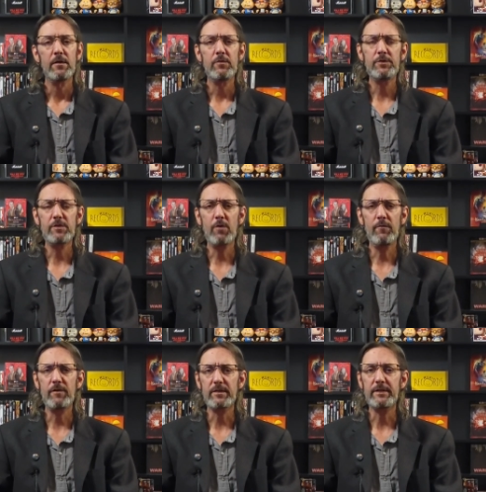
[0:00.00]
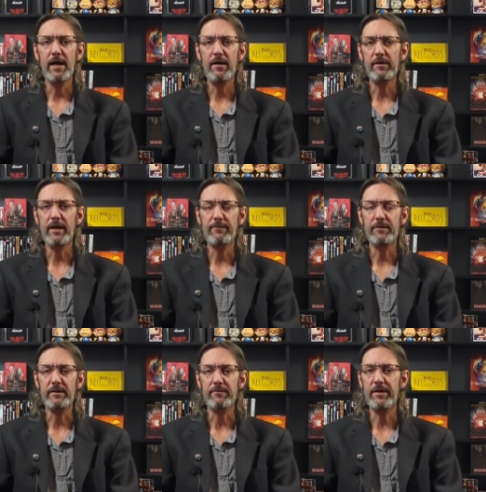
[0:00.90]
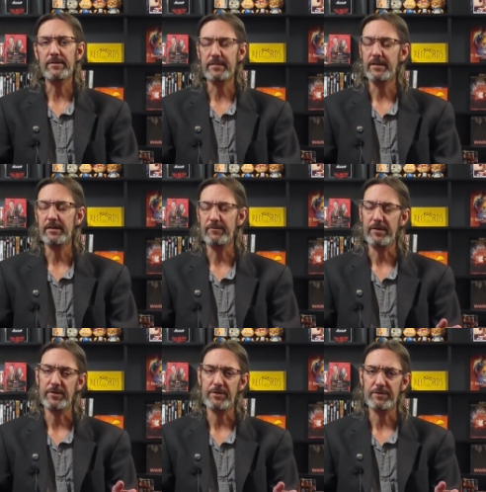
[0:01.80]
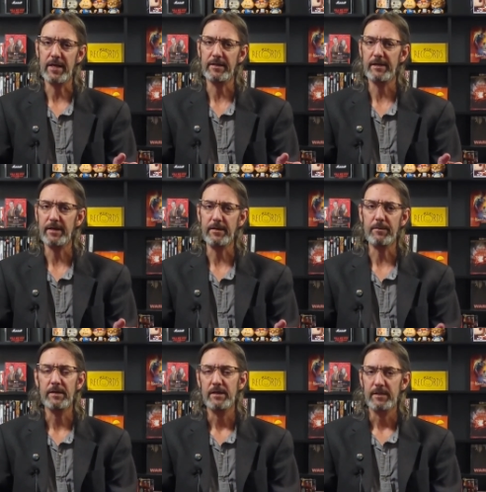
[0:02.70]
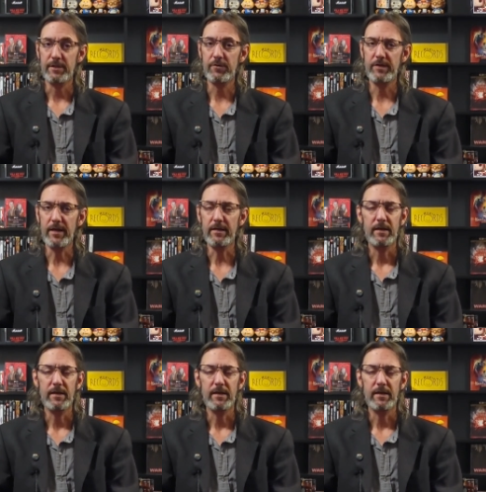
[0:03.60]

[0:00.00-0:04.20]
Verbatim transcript: who took over a town after the events in Avengers Endgame to create